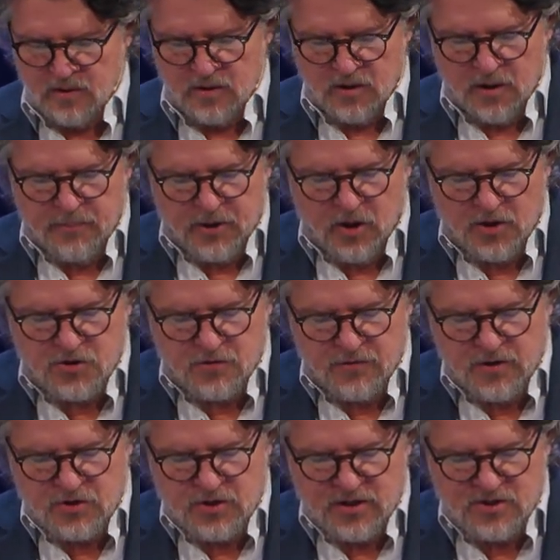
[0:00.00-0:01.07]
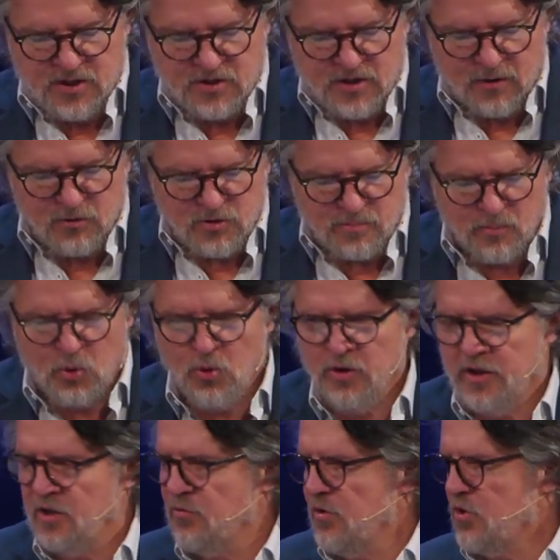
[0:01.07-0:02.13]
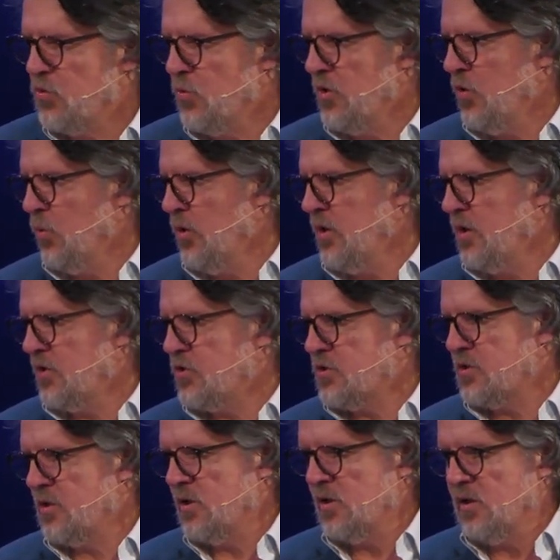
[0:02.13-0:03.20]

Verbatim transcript: And because of this, he says, I was mourning for three weeks,